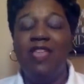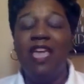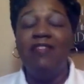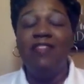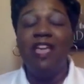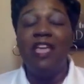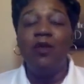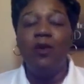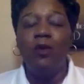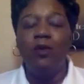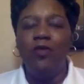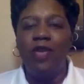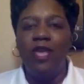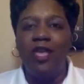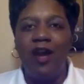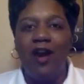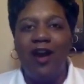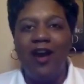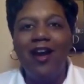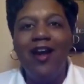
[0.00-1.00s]
they, they know who
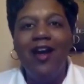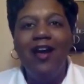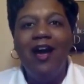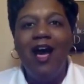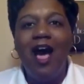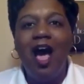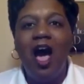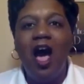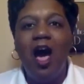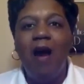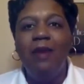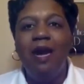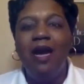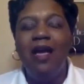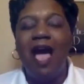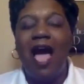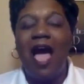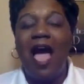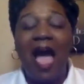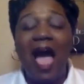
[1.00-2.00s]
they are. Um,
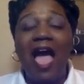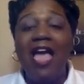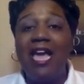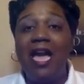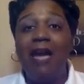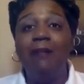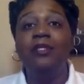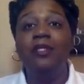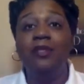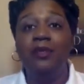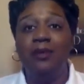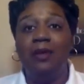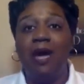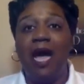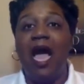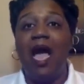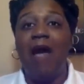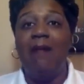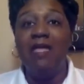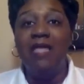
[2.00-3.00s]
I, I am too.
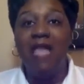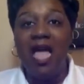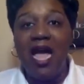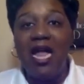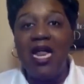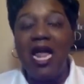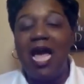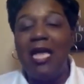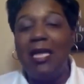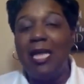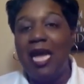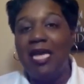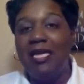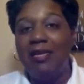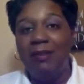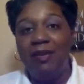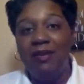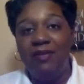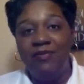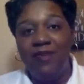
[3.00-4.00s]
I'm a nut. I like
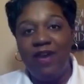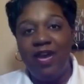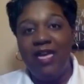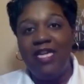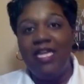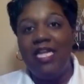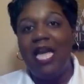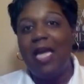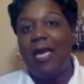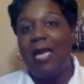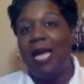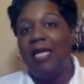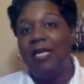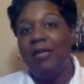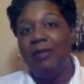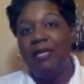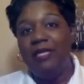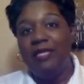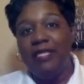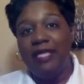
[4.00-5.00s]
to be funny. I like to
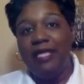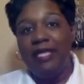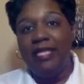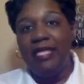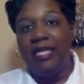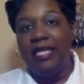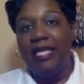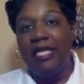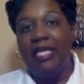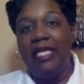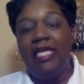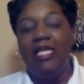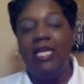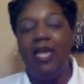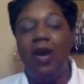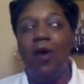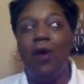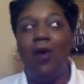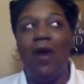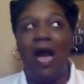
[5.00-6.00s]
be silly. You
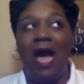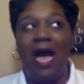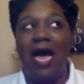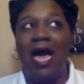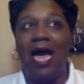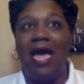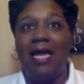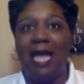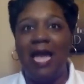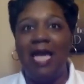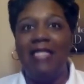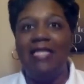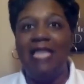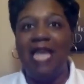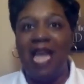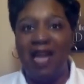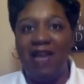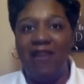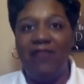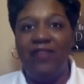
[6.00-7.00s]
know, I, I like to
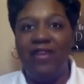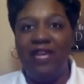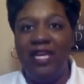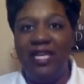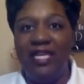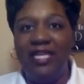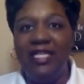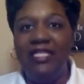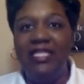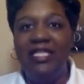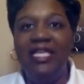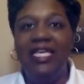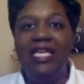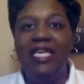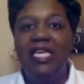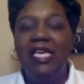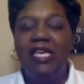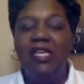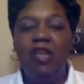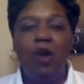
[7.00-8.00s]
have fun.
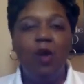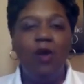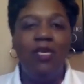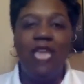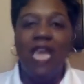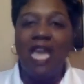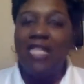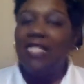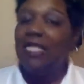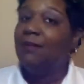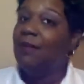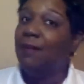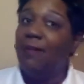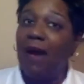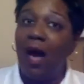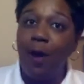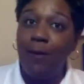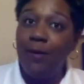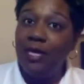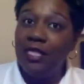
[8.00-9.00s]
You know, mm-hmm. yes, I'm
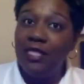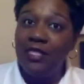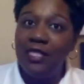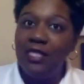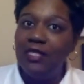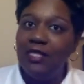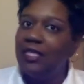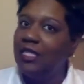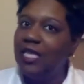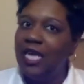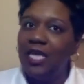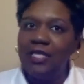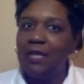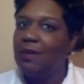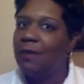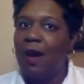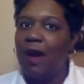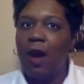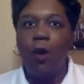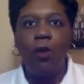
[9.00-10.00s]
about business, and yes, I'm
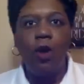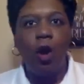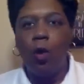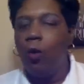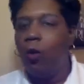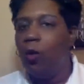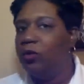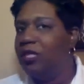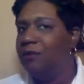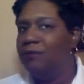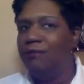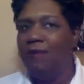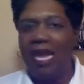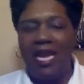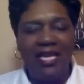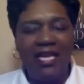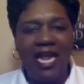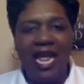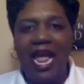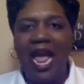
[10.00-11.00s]
about goals and making
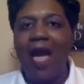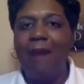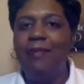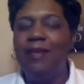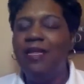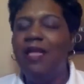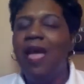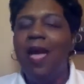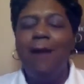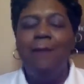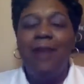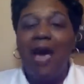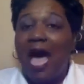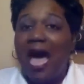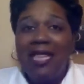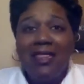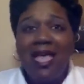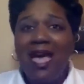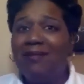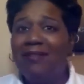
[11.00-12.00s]
yes. it happen. But
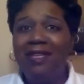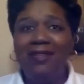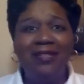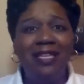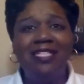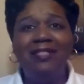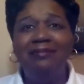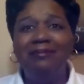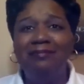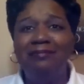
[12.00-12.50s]
I love that this